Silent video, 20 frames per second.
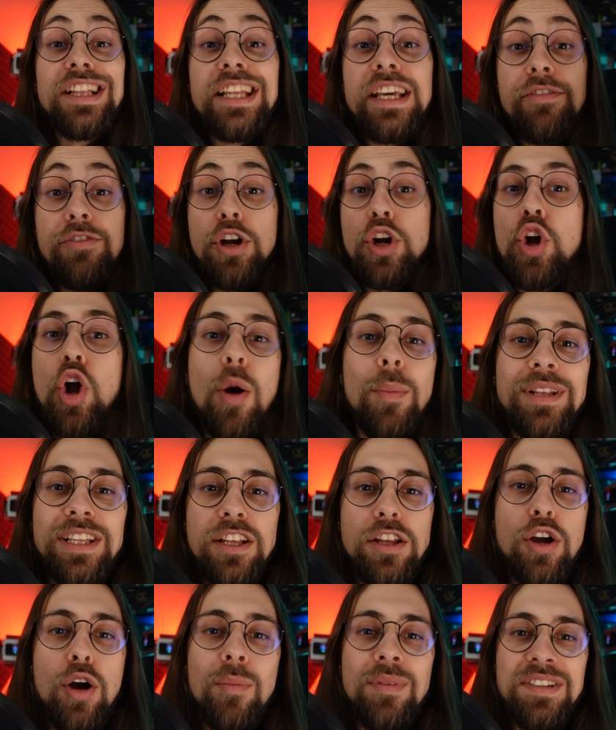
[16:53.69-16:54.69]
leave your comment
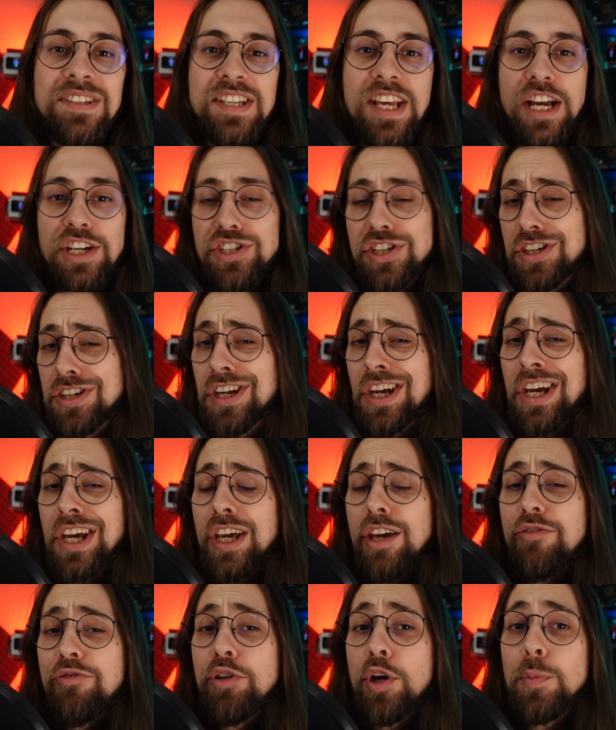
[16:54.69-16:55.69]
in the comment section
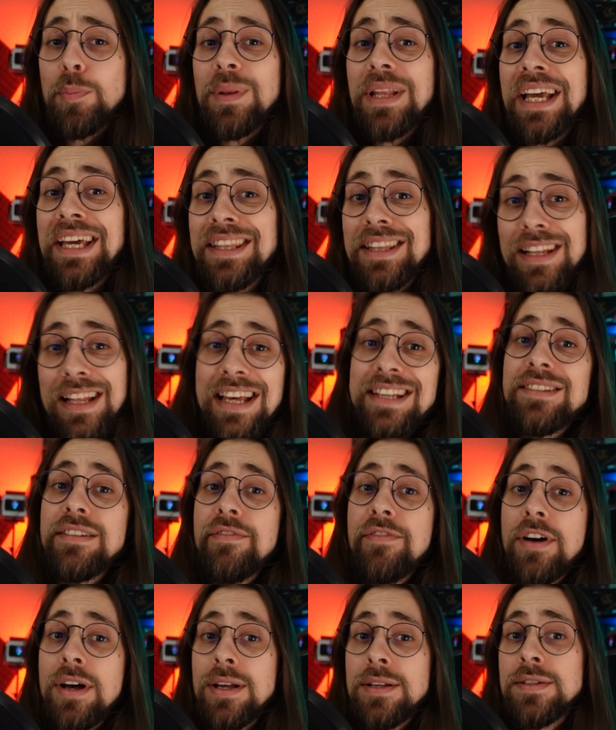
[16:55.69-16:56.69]
if you're playing The Last
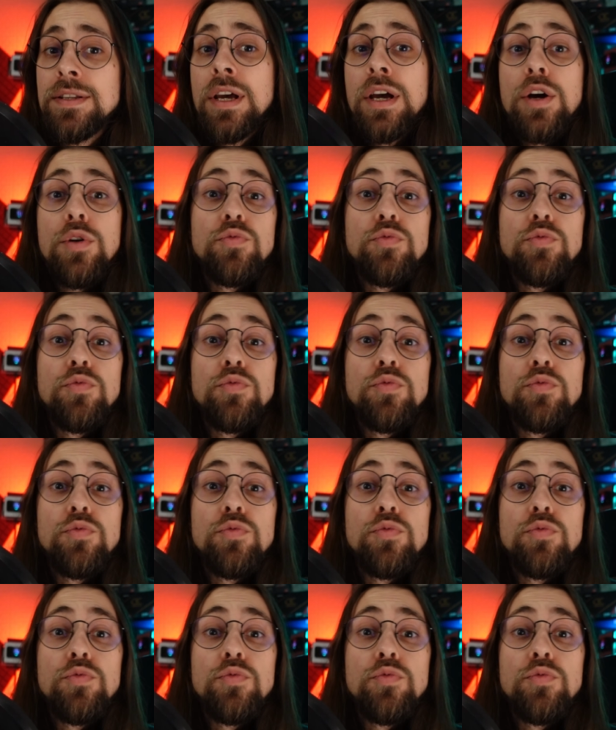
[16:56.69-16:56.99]
of Us,